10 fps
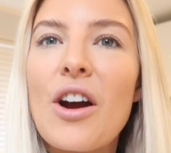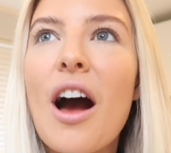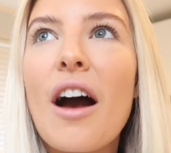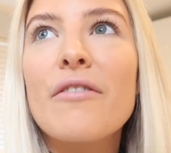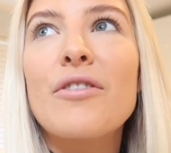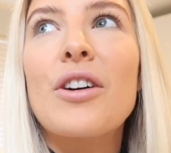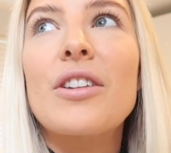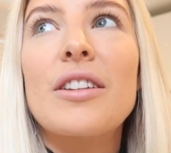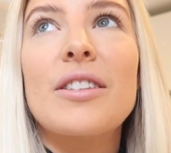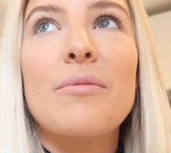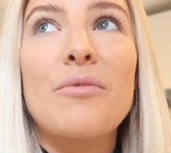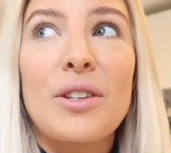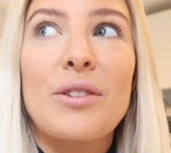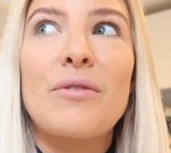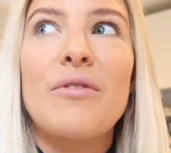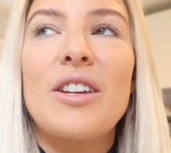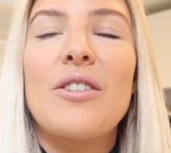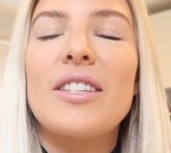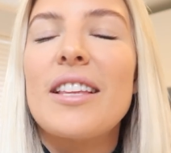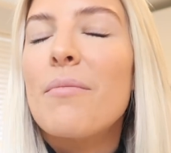I've got some really good
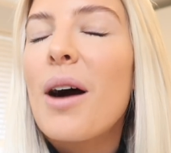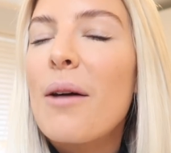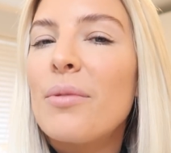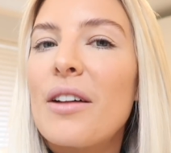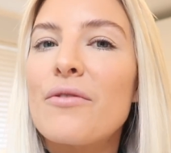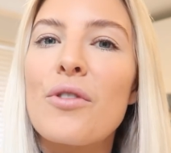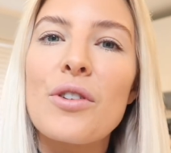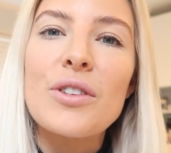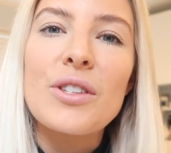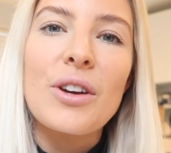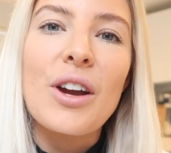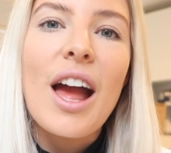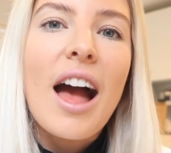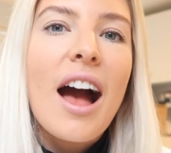videos in the pipeline for you, so